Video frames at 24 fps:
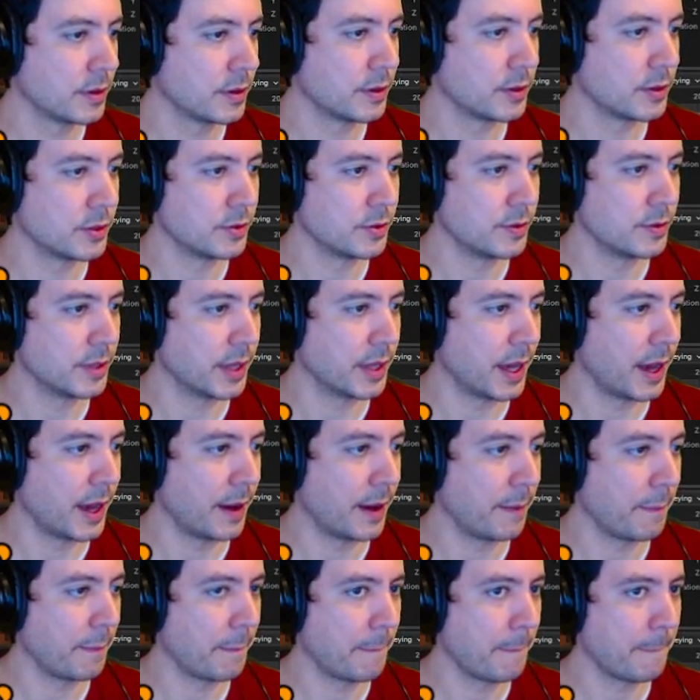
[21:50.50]
do
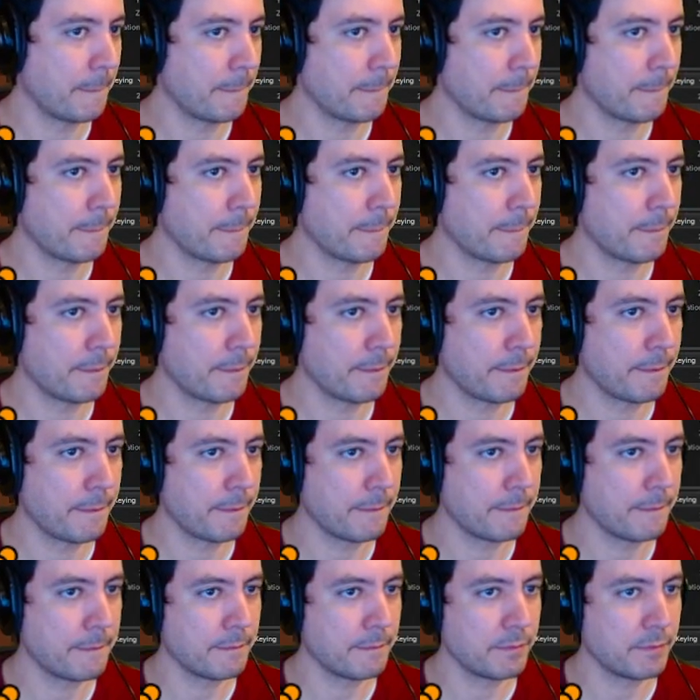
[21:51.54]
that.
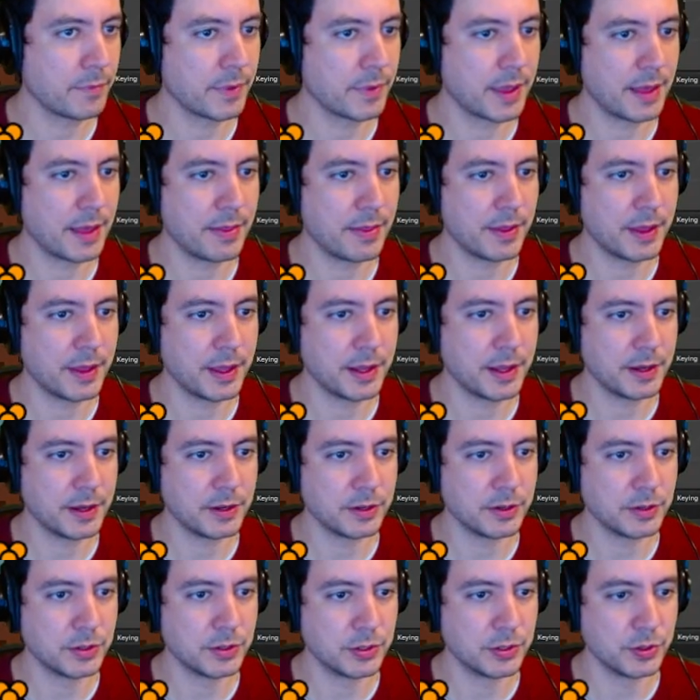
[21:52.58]
And
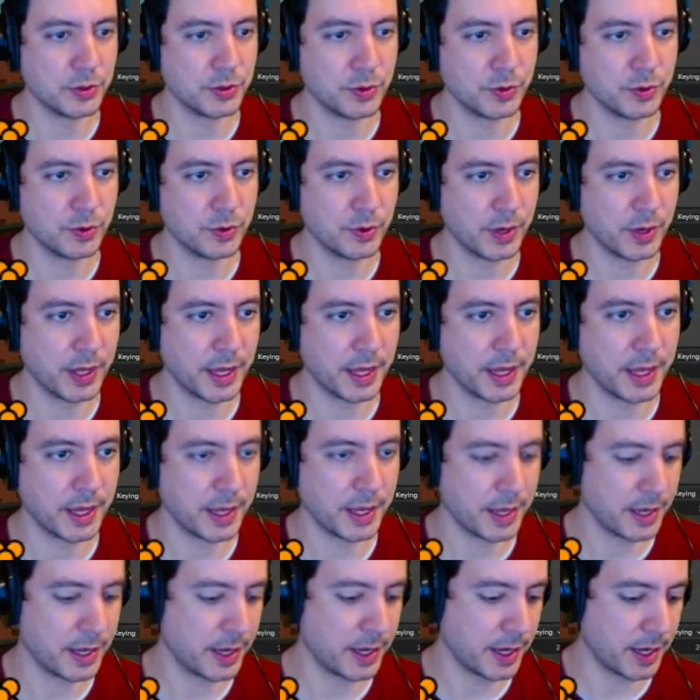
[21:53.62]
then do
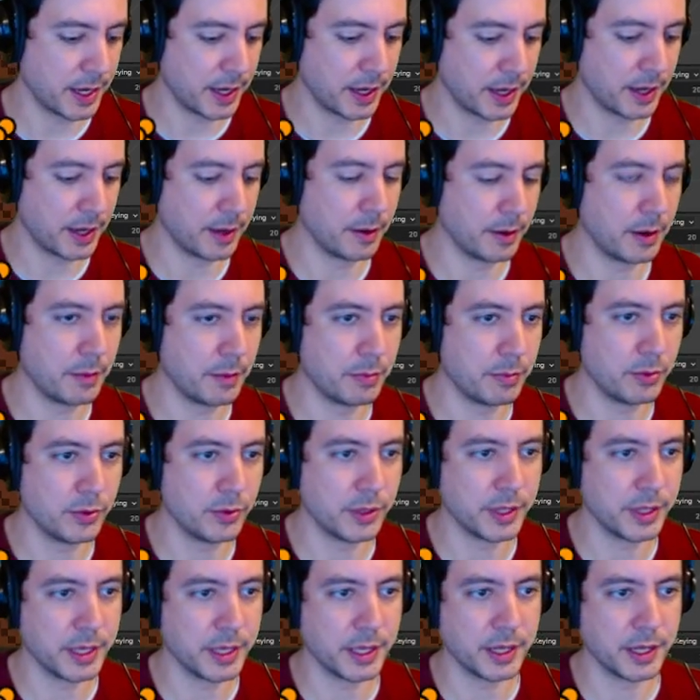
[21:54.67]
a
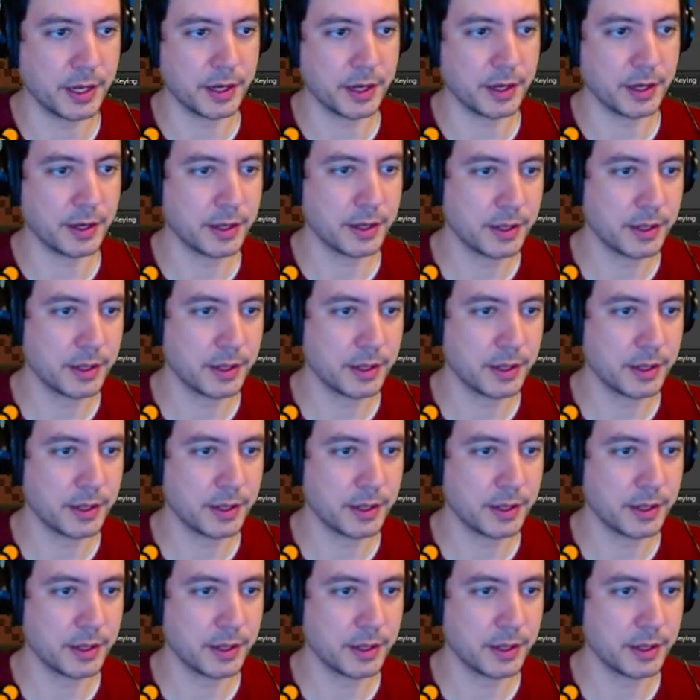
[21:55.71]
Boolean